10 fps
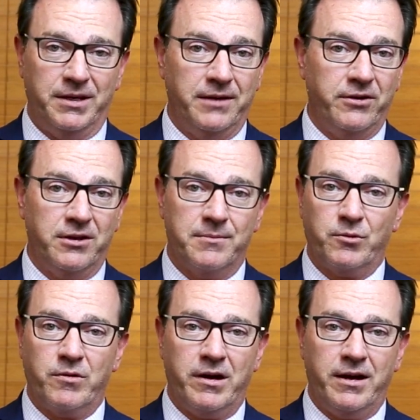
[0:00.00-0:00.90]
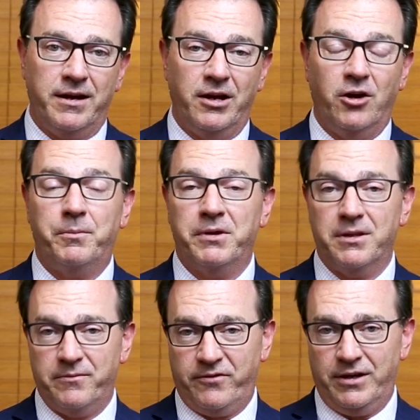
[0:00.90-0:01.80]
giving them a ride, helping
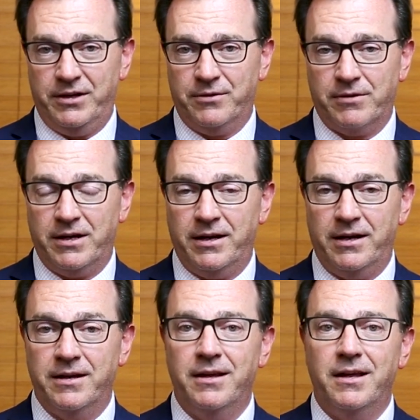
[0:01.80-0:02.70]
them find a ride,